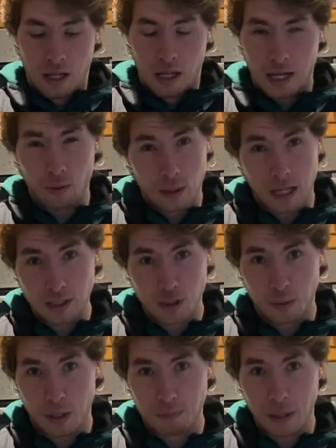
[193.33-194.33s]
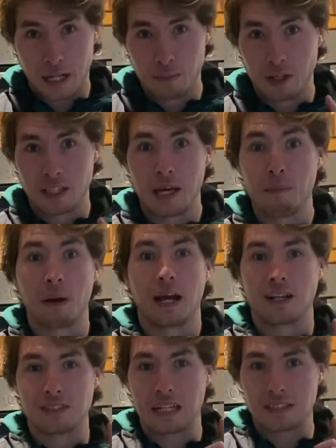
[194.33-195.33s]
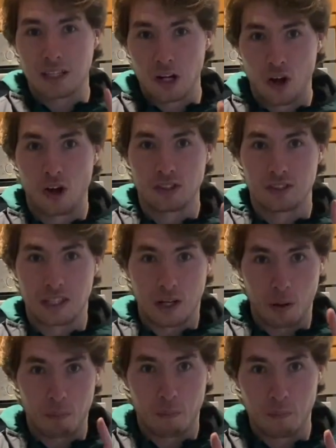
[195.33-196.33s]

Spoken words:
And I will catch you when I'm packing my kit bag, because that is the last thing I